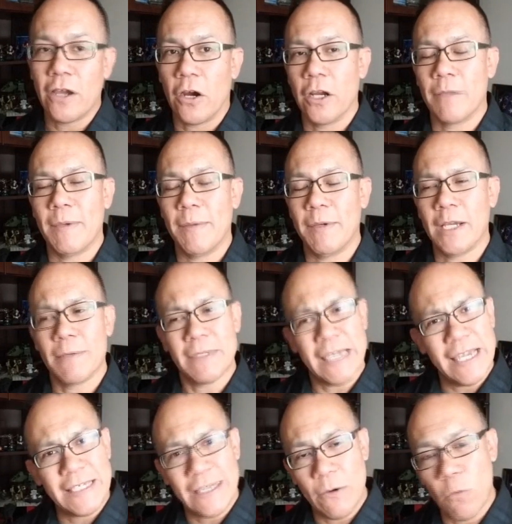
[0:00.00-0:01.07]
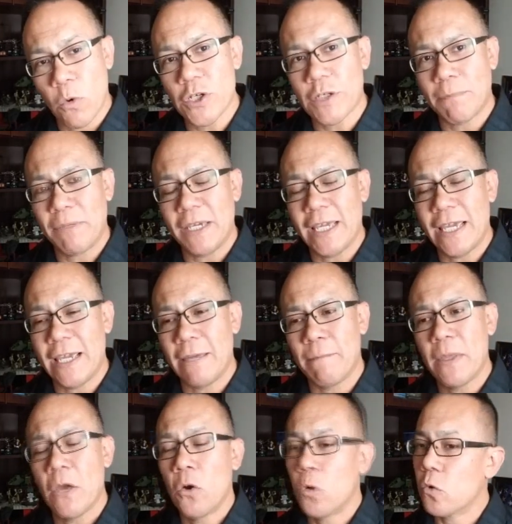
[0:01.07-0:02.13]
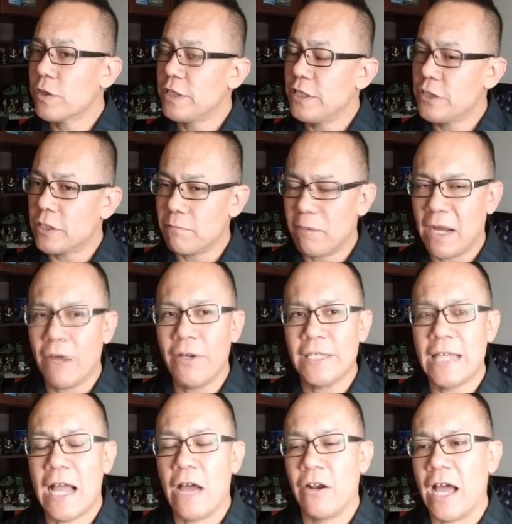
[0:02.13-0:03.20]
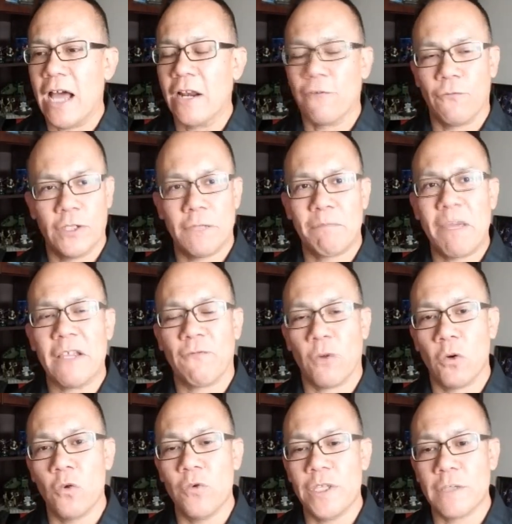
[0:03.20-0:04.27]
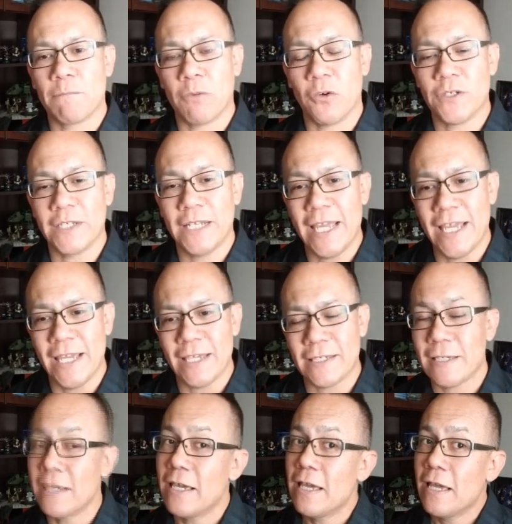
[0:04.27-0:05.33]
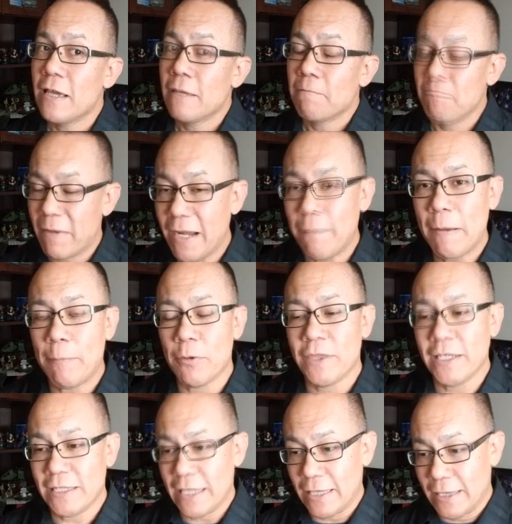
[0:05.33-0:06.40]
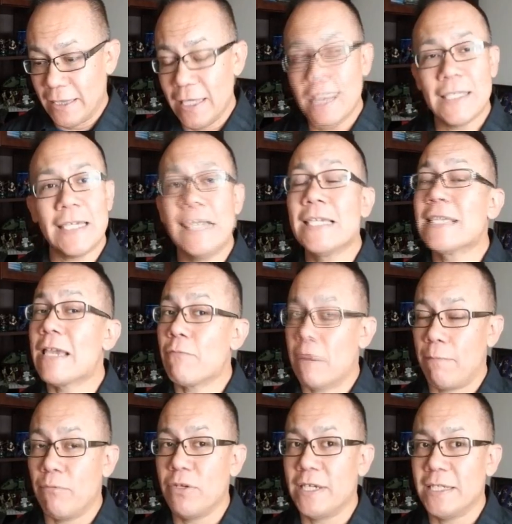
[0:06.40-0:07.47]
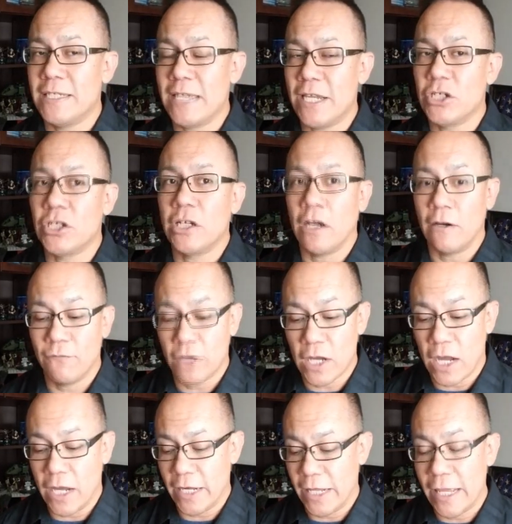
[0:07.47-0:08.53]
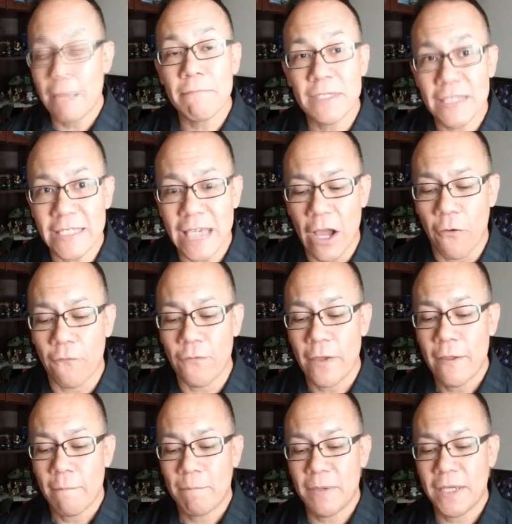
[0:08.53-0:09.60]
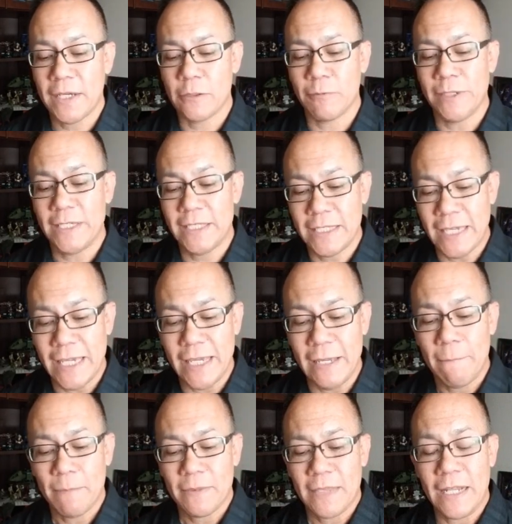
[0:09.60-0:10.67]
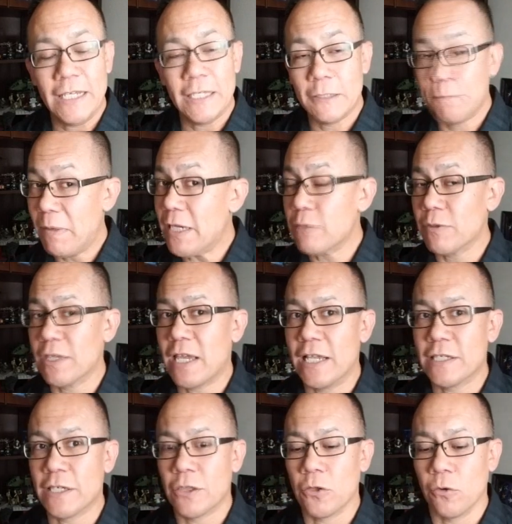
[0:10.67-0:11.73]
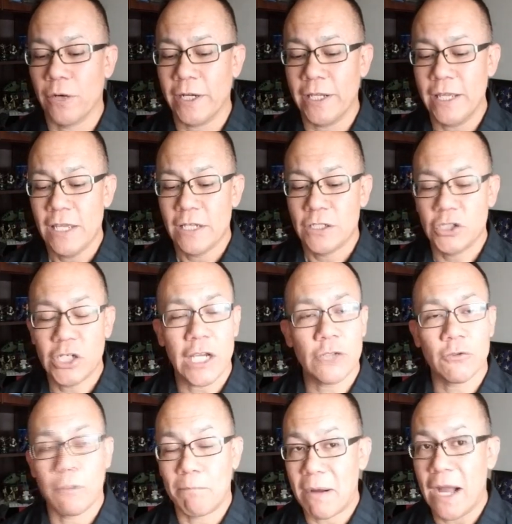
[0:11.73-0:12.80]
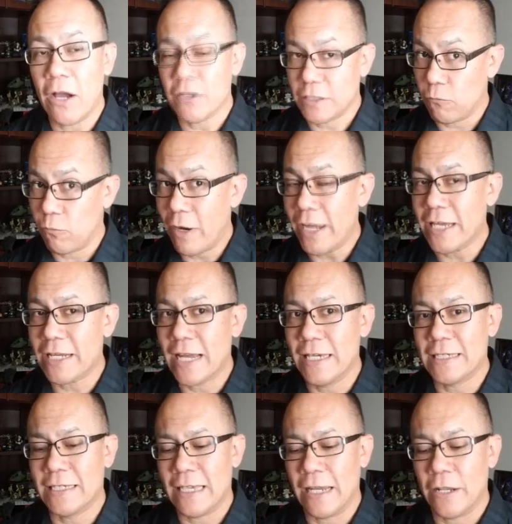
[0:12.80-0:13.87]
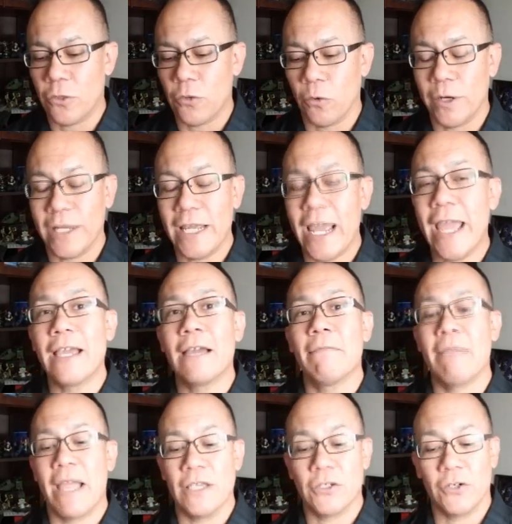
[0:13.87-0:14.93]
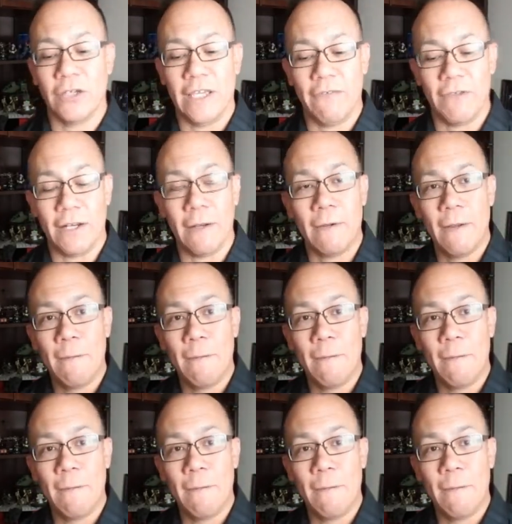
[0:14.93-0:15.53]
the argument becomes, is he worshiping him or is he just bowing down out of respect for who this person is? Many people think that this is a representation of God himself because we see that he speaks with God's authority. Joshua bows and recognizes that authority and commands are given.